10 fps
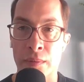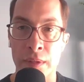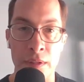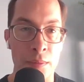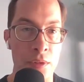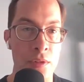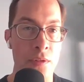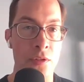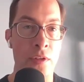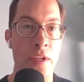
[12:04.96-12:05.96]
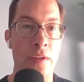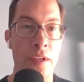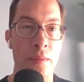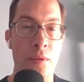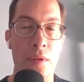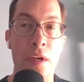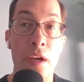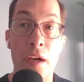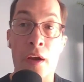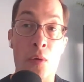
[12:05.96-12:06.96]
with his personal trainer anymore
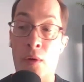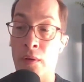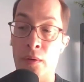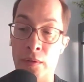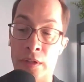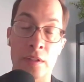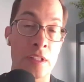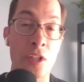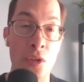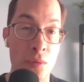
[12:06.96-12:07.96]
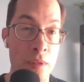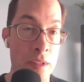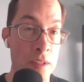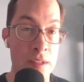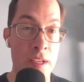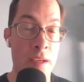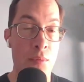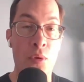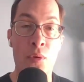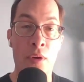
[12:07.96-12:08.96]
or continue in the same
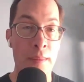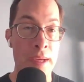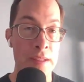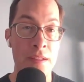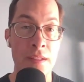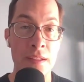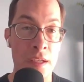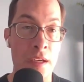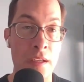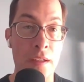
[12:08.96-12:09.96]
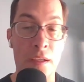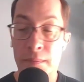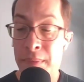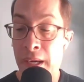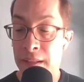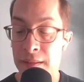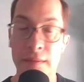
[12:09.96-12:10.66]
program as it's designed. But